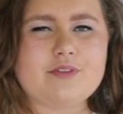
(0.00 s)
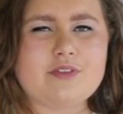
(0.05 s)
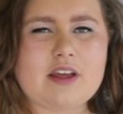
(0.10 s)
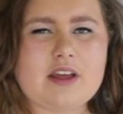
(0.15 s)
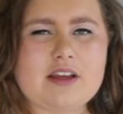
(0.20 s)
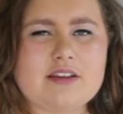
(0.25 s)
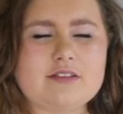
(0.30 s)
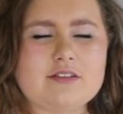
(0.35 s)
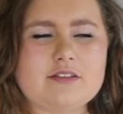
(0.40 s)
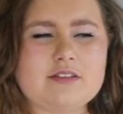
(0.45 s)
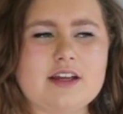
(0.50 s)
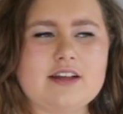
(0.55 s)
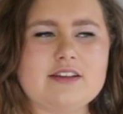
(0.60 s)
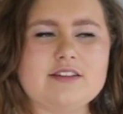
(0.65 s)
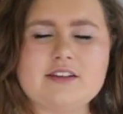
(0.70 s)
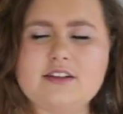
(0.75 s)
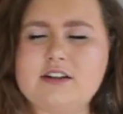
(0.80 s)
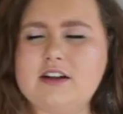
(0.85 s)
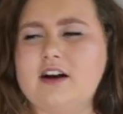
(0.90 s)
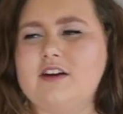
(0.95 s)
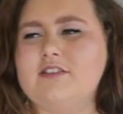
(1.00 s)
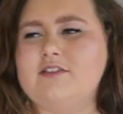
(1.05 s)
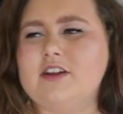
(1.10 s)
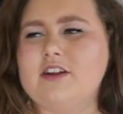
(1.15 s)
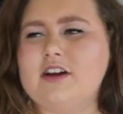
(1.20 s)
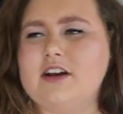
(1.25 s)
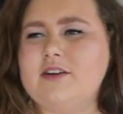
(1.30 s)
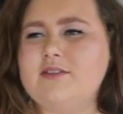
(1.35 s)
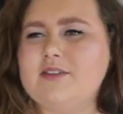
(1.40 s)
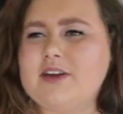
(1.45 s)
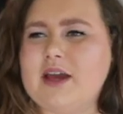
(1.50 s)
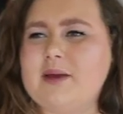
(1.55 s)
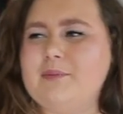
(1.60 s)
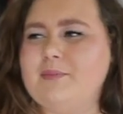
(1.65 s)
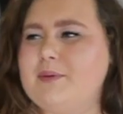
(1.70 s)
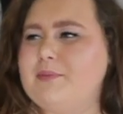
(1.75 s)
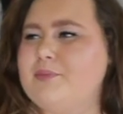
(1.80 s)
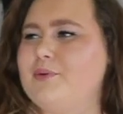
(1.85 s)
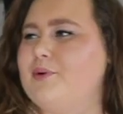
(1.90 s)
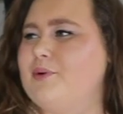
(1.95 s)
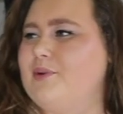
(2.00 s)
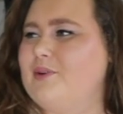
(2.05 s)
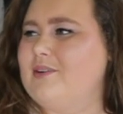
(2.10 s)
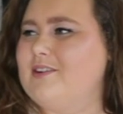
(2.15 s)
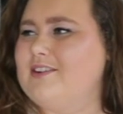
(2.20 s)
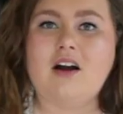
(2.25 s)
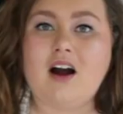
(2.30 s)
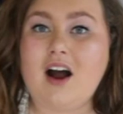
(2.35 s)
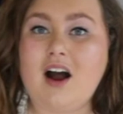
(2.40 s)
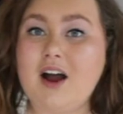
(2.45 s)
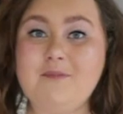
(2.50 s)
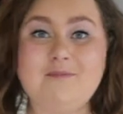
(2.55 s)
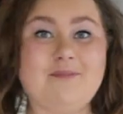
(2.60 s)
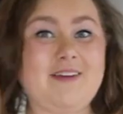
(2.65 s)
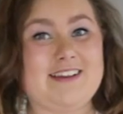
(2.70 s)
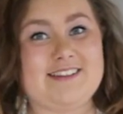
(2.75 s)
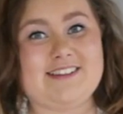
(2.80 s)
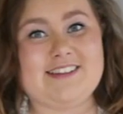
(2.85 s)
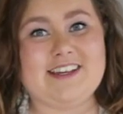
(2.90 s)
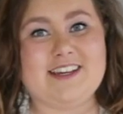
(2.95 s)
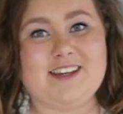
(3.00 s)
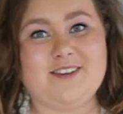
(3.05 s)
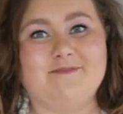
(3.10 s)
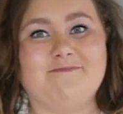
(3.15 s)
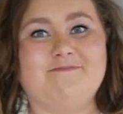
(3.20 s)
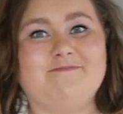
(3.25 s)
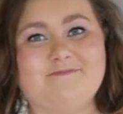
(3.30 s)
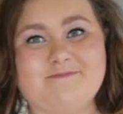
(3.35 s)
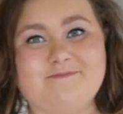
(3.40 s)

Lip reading: that's enough, like I'm getting a bit bored. I'm messy,